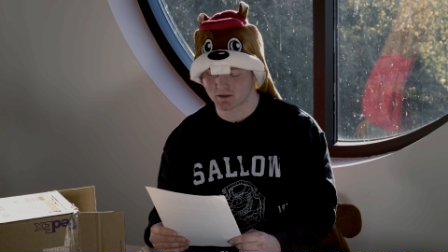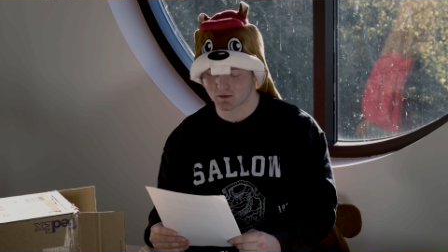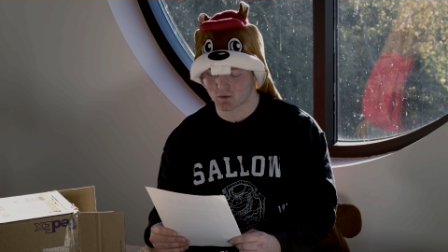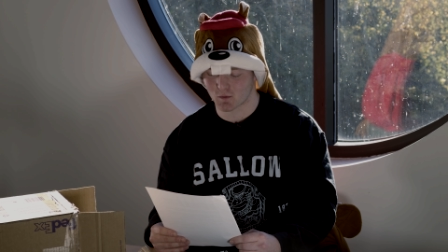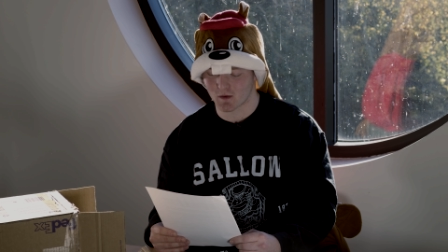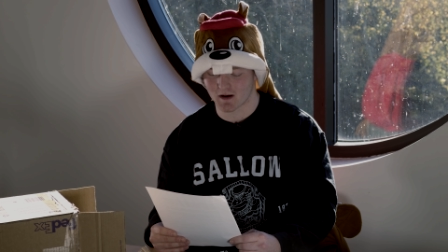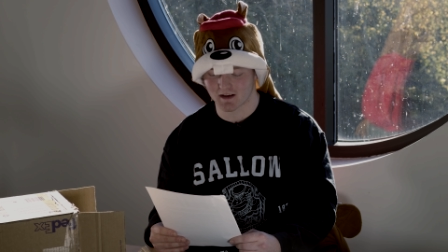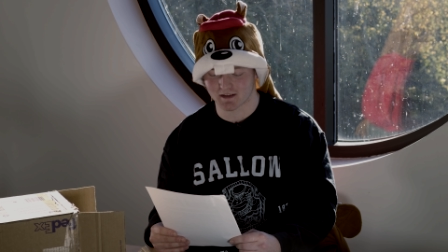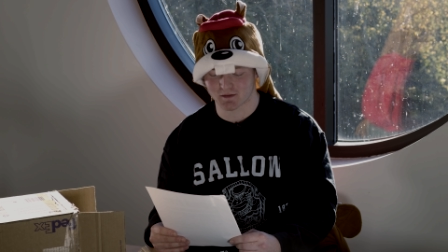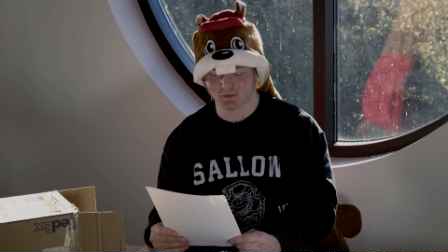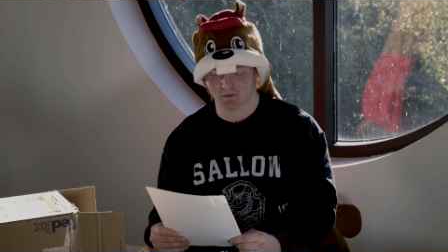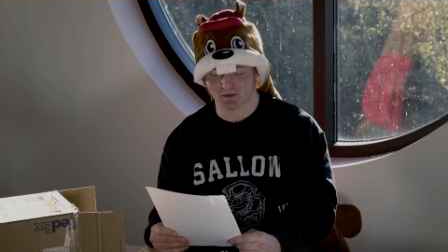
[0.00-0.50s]

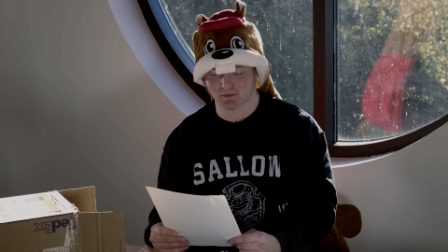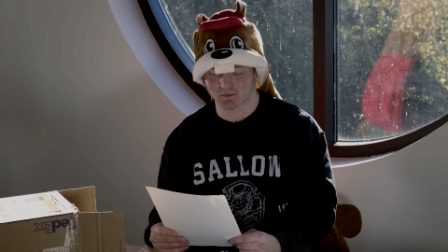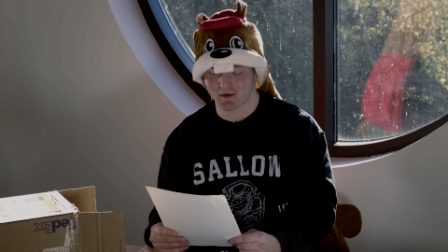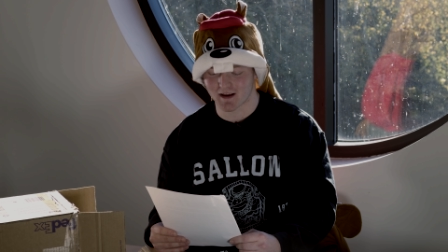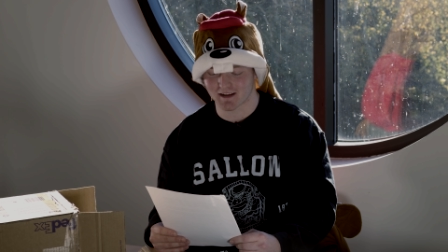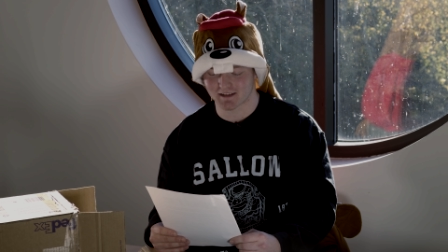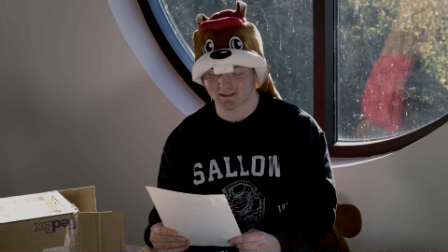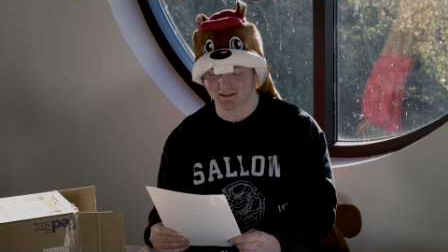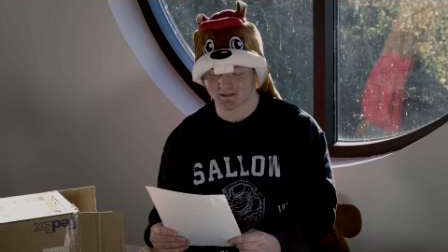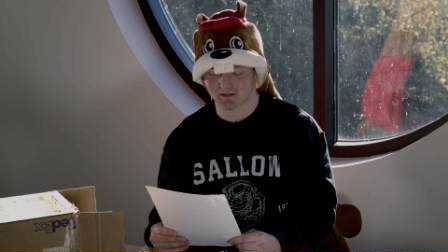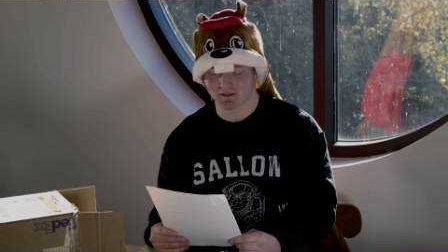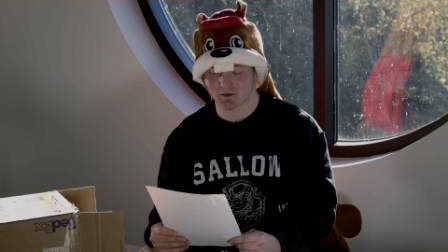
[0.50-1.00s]
quest was
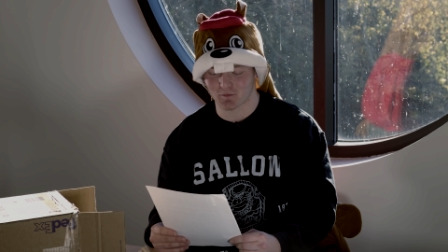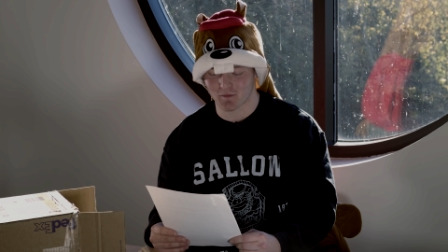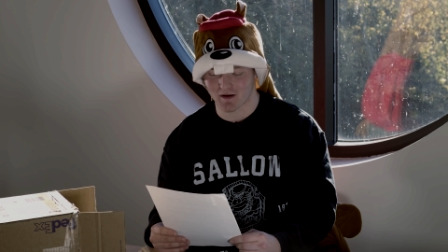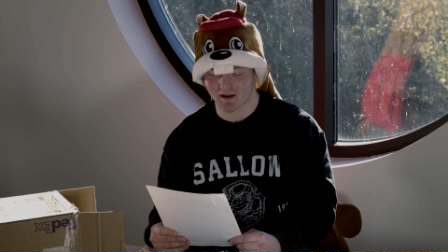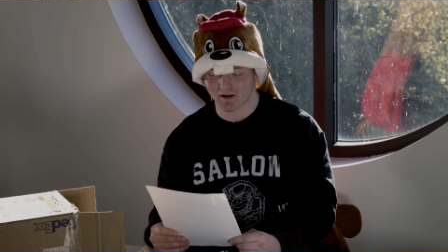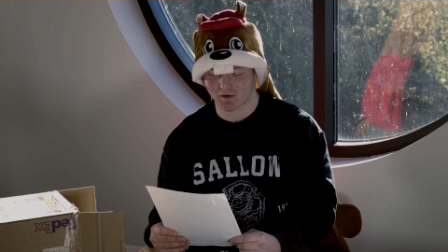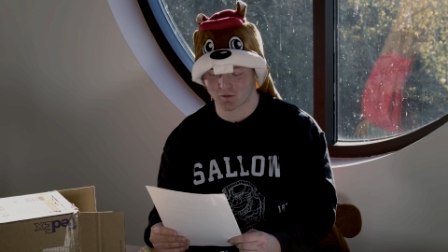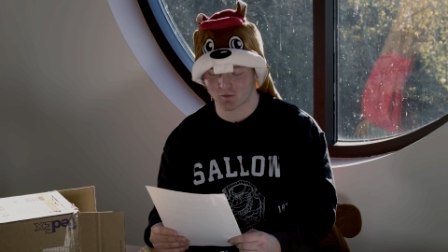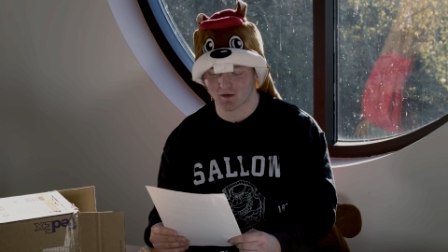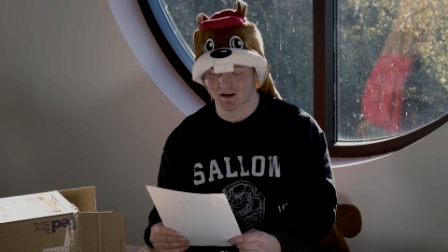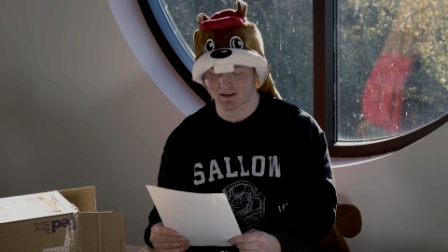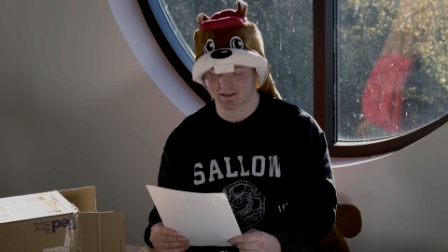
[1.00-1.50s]
better than the main
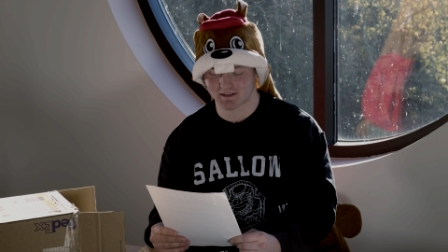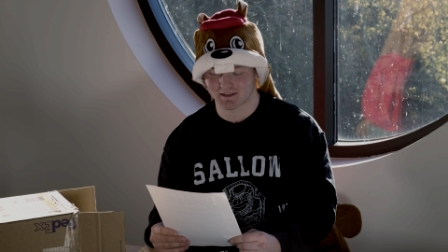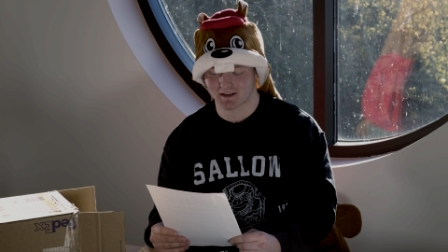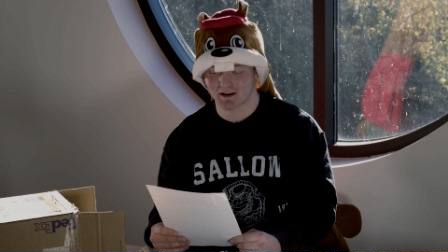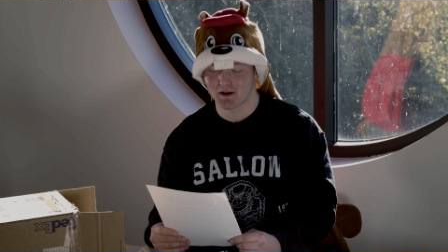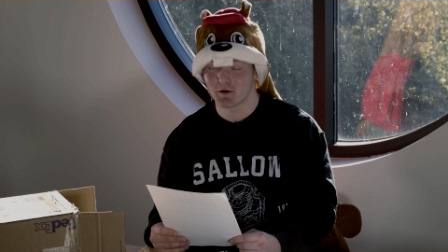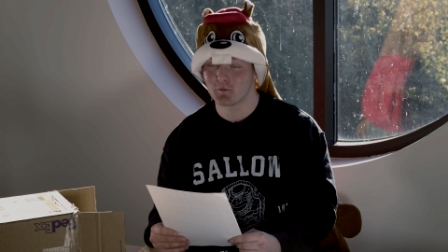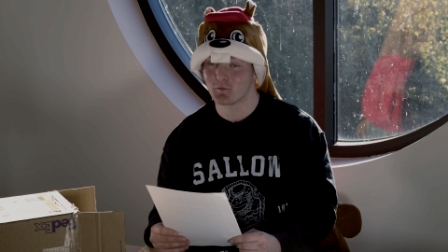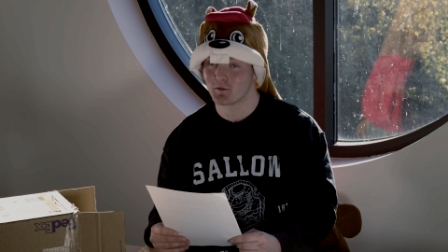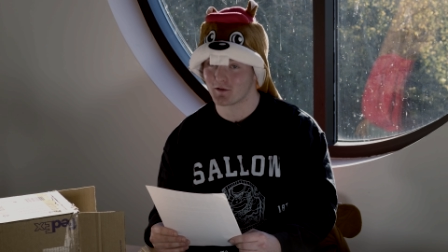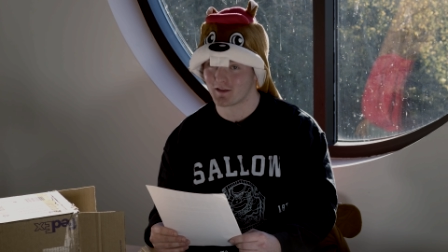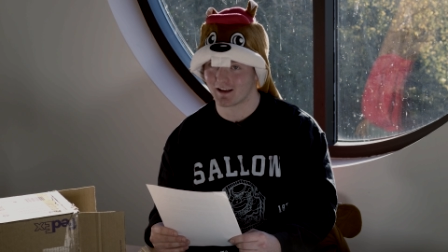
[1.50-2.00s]
quest,
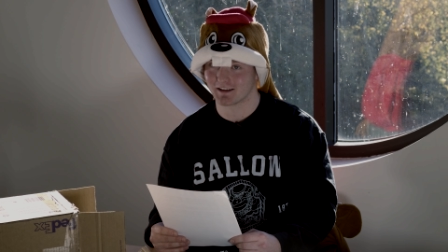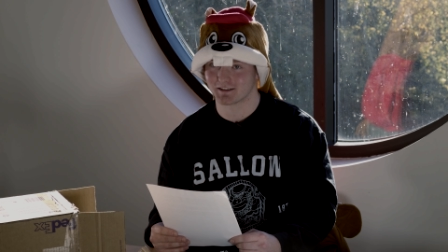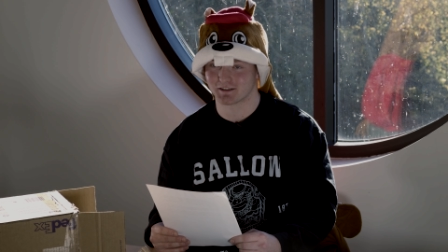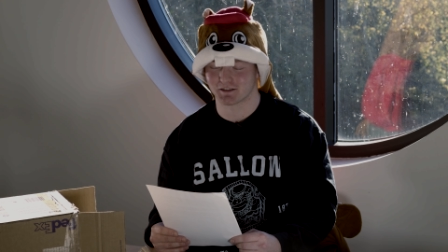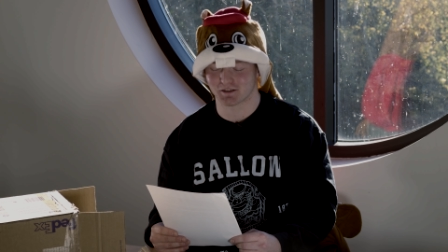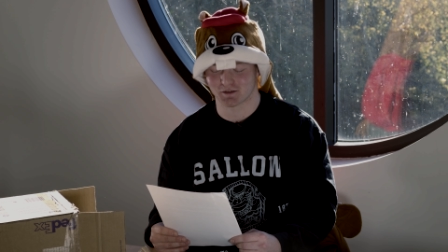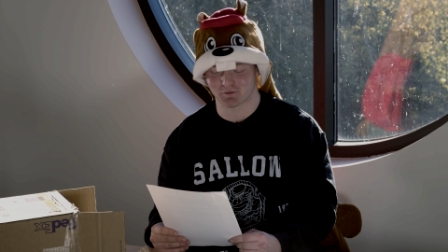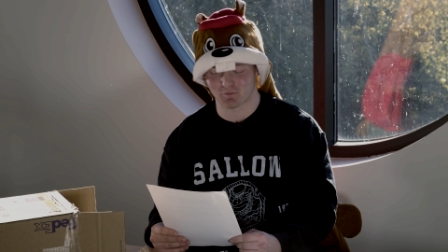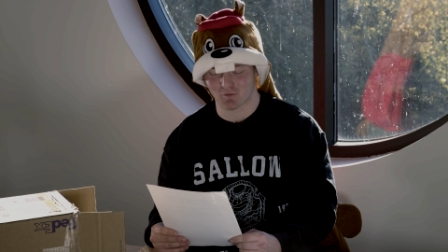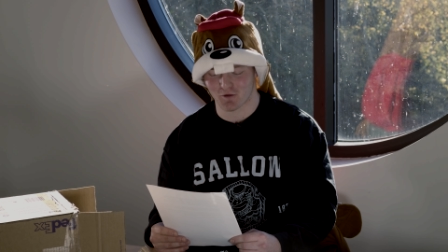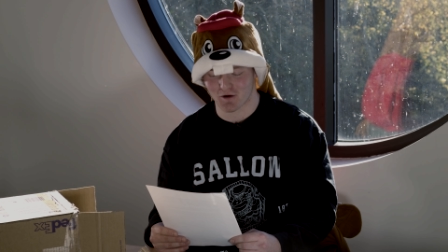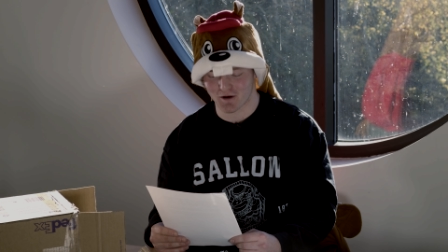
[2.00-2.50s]
but that's
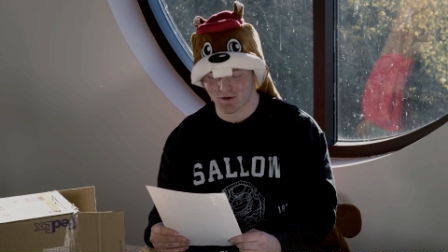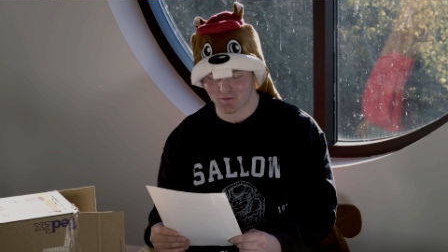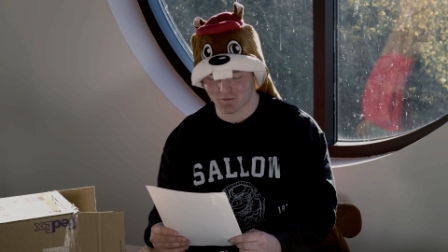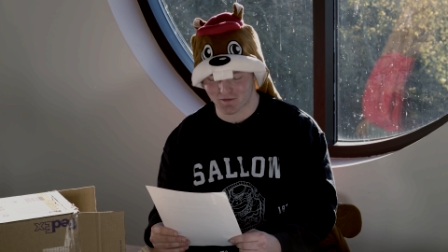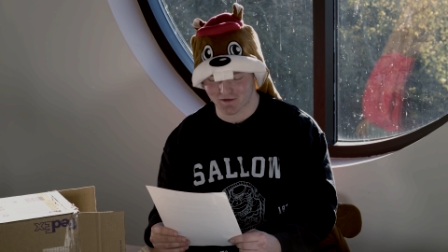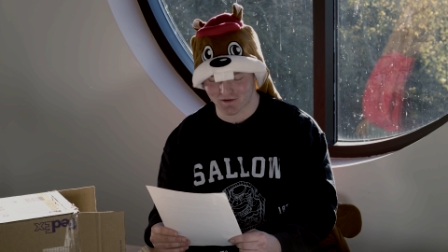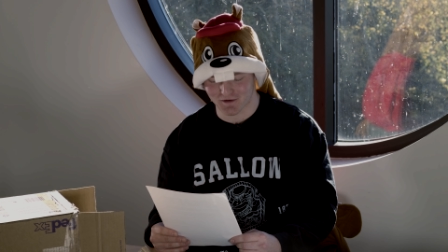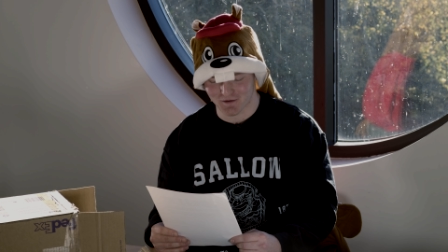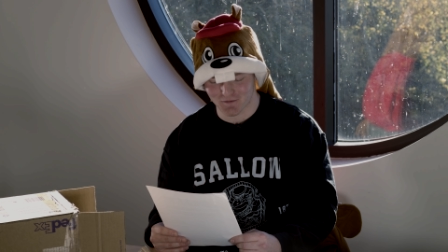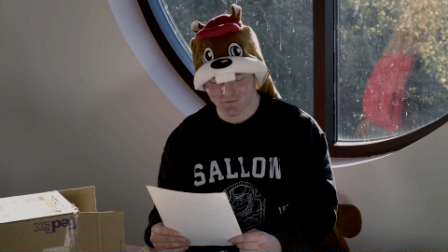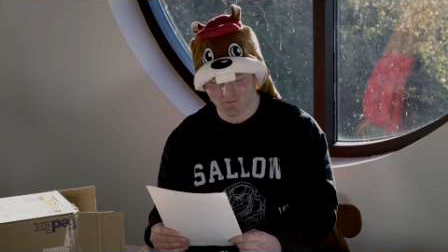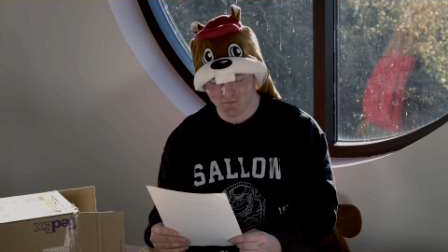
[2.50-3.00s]
just my
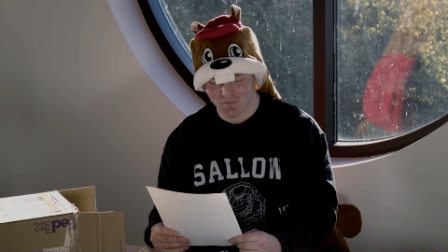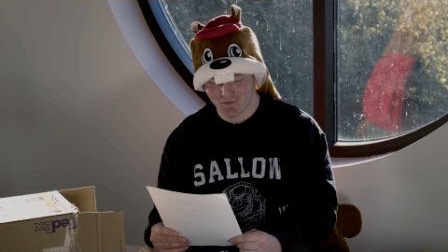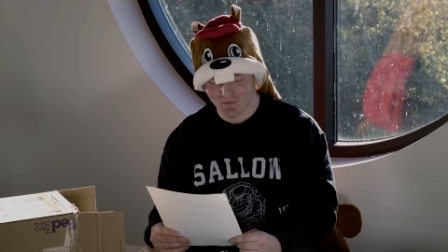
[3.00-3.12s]
opinion.